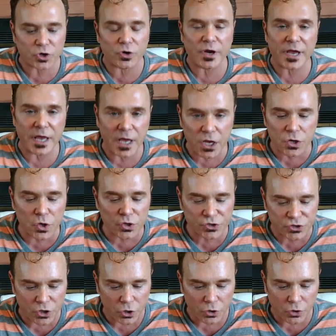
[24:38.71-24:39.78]
Your inner
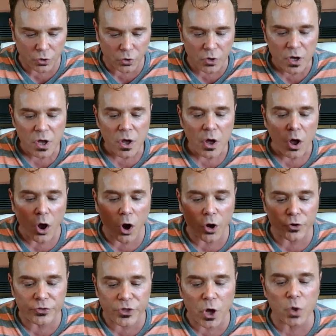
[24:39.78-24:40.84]
circle
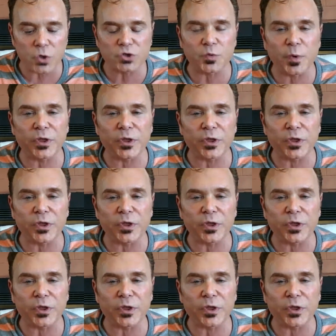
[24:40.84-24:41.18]
are those